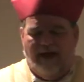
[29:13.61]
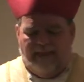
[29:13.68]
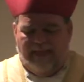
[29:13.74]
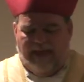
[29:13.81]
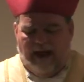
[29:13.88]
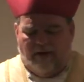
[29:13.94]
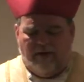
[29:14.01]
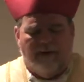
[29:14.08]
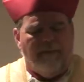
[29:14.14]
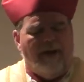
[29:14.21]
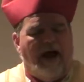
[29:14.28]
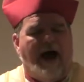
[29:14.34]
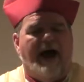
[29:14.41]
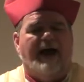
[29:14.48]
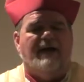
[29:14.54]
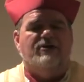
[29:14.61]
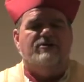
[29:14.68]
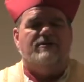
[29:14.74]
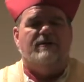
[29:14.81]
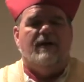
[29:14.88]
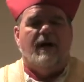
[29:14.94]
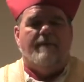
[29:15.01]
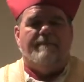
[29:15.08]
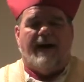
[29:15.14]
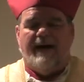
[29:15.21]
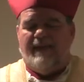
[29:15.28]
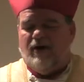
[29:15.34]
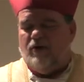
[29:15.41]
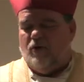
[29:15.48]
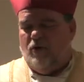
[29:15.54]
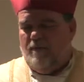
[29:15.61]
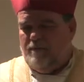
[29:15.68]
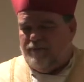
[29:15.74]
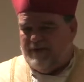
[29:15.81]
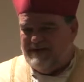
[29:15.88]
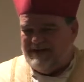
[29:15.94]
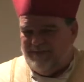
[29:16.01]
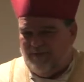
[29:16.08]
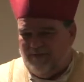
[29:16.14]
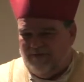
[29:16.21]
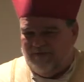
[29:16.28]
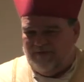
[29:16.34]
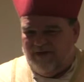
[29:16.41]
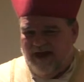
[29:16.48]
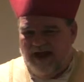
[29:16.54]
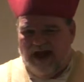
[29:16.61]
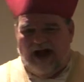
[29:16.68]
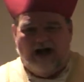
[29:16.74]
they are obliged by their own principles,